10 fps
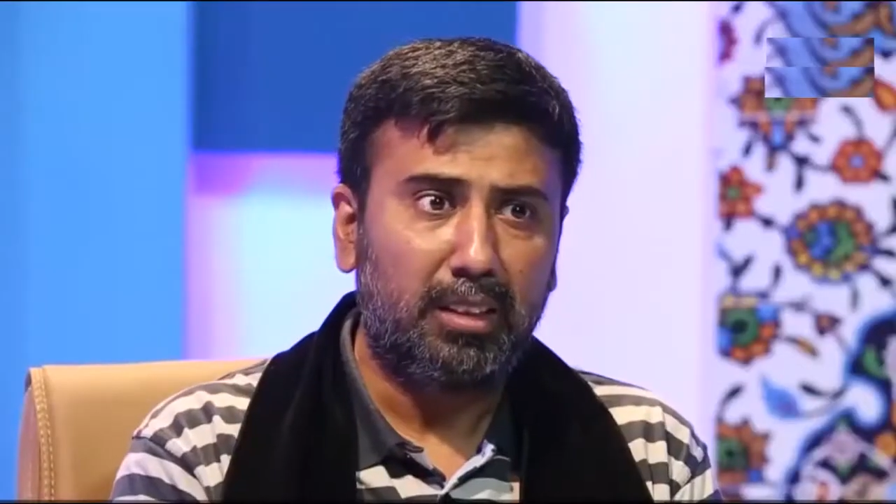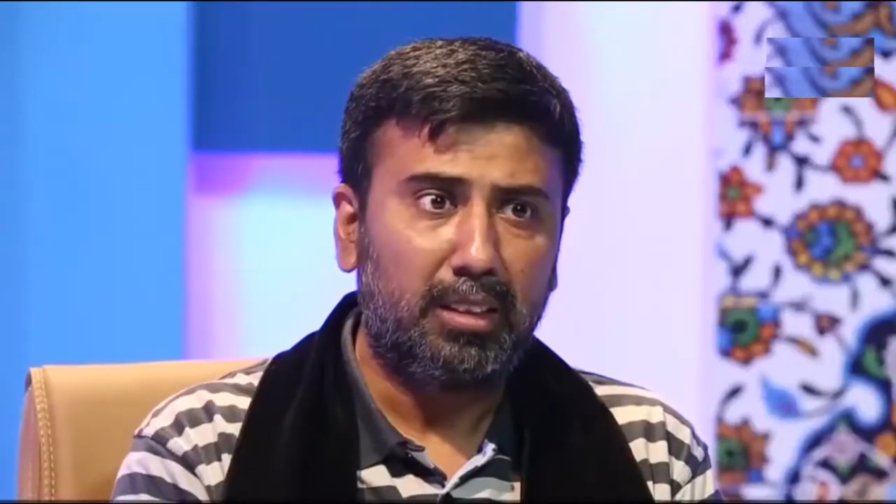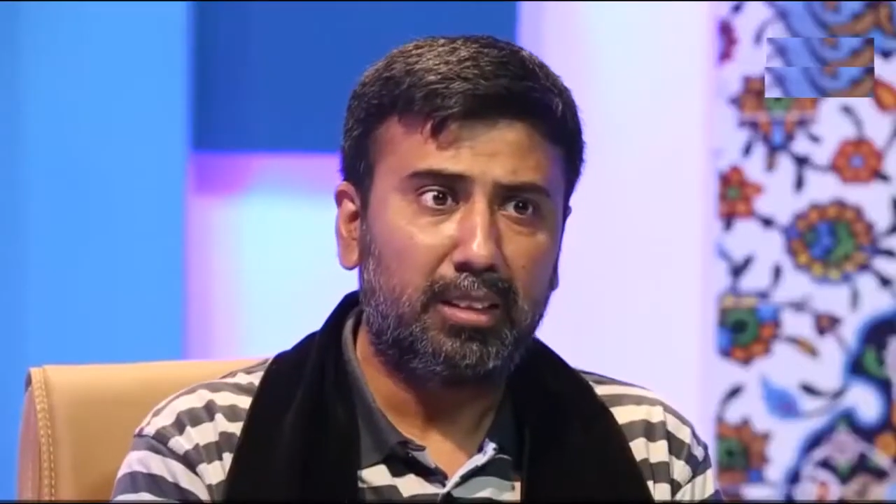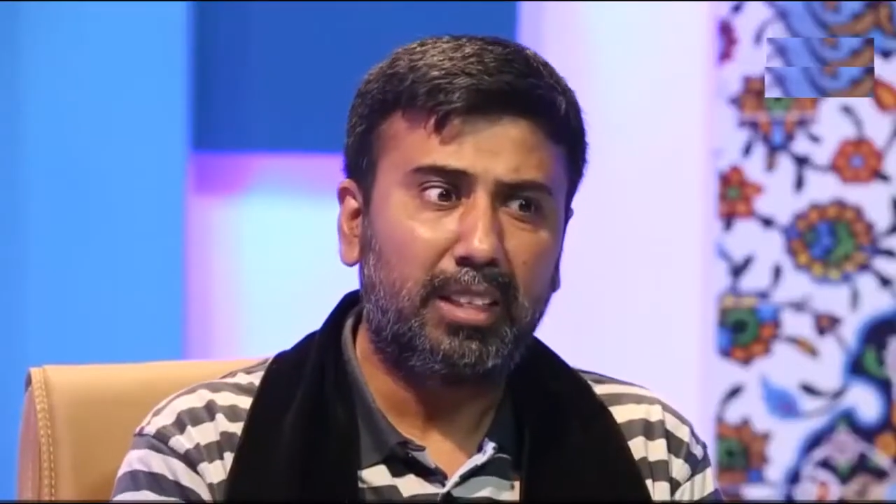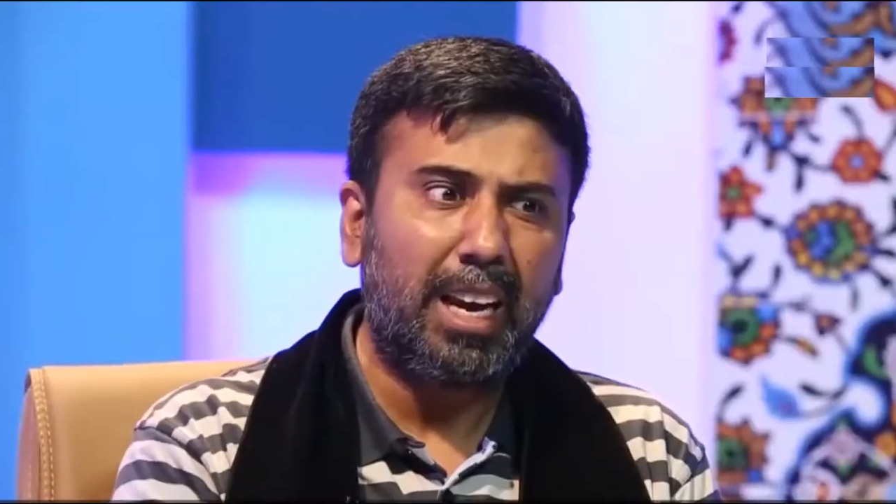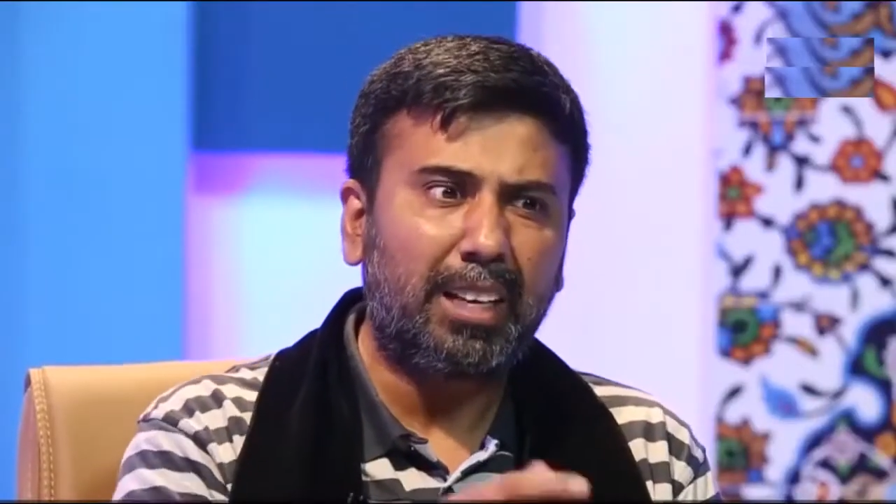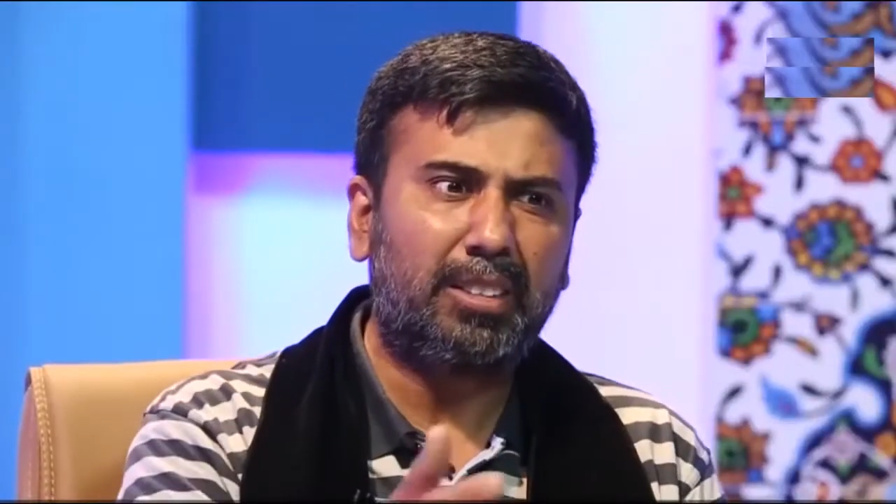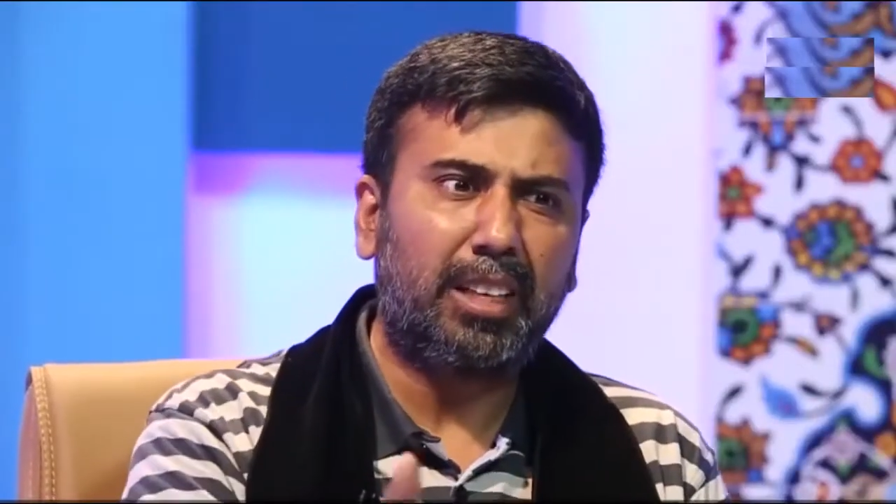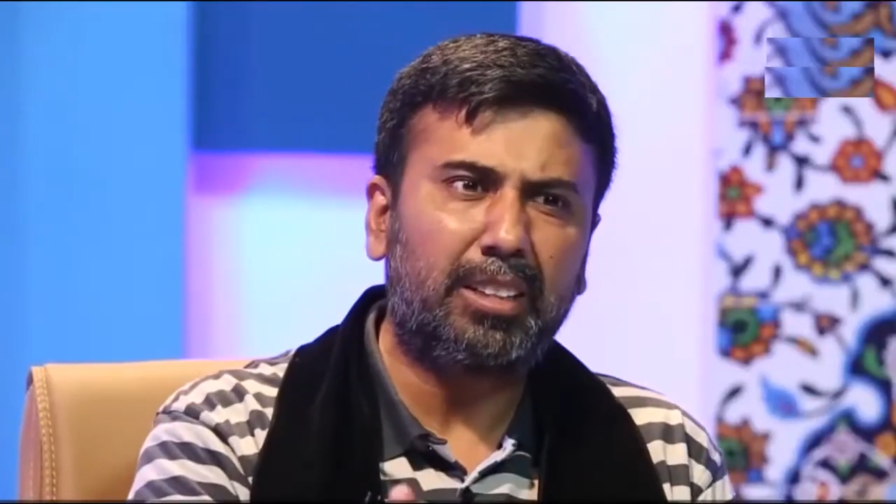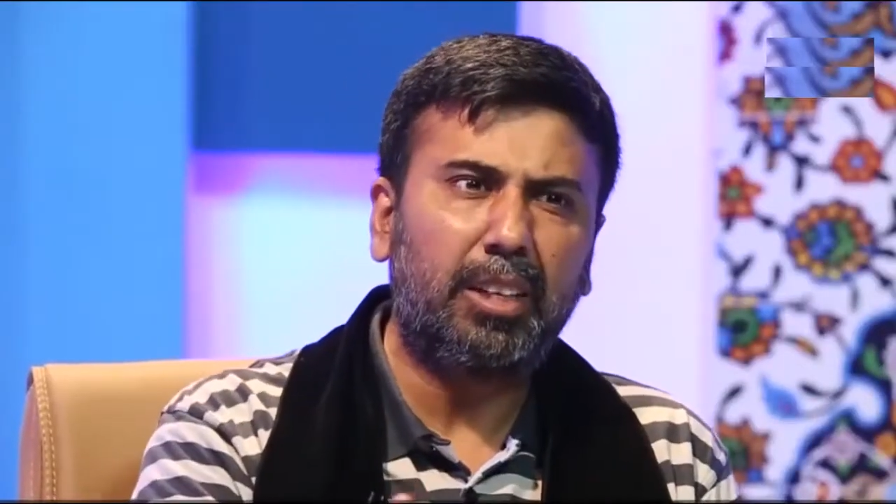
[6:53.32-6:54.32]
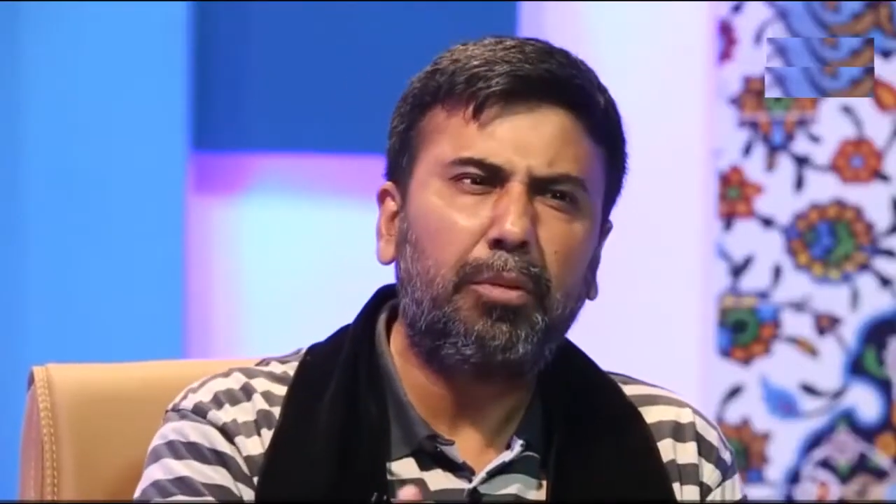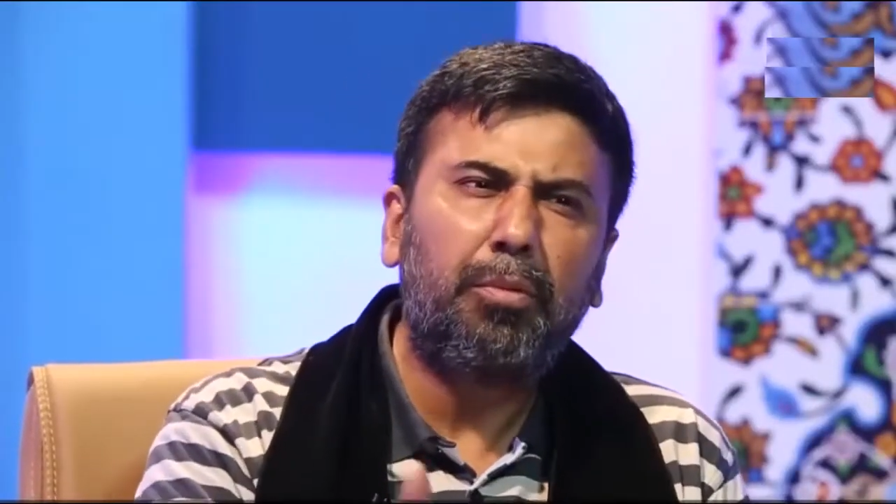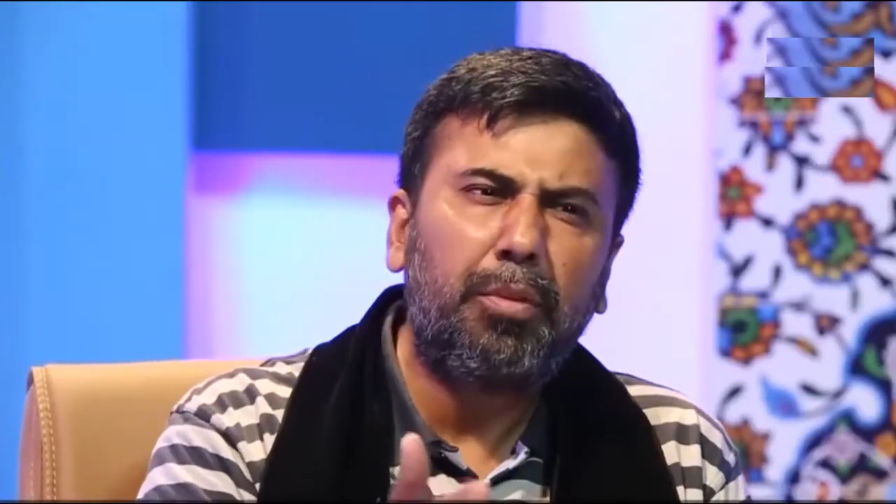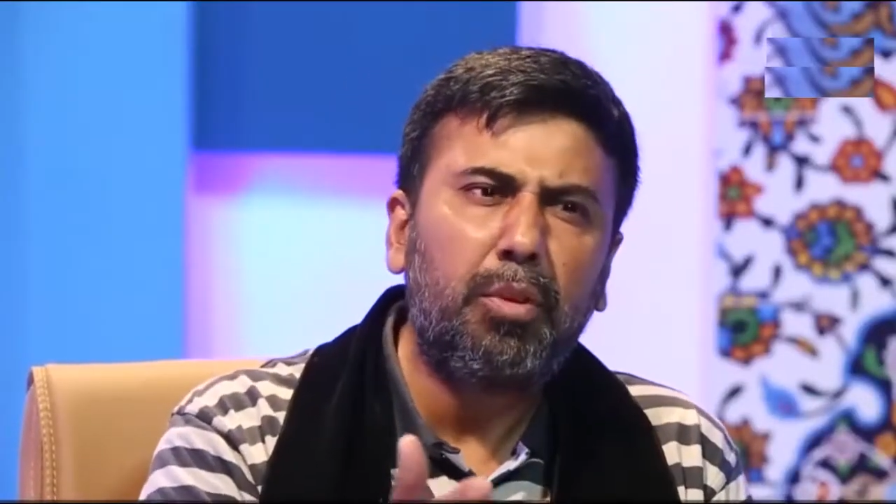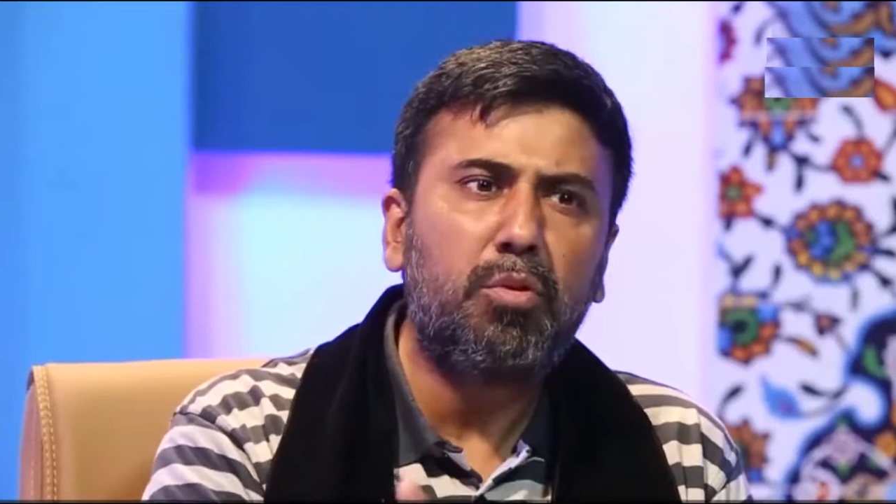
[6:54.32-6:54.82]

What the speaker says: they extracted few